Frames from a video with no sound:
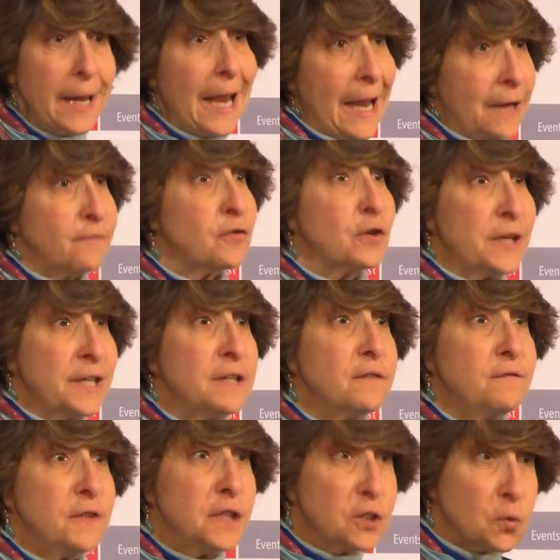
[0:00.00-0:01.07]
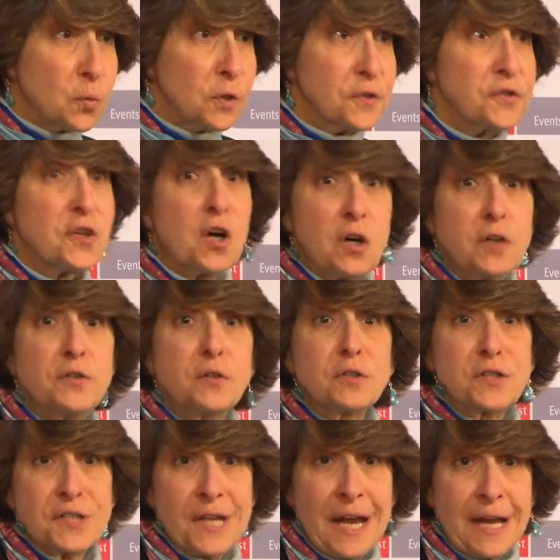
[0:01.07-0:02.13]
and for individuals to
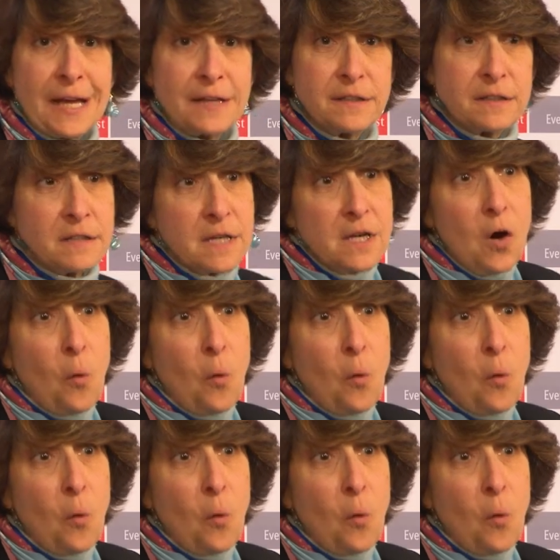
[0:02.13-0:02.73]
understand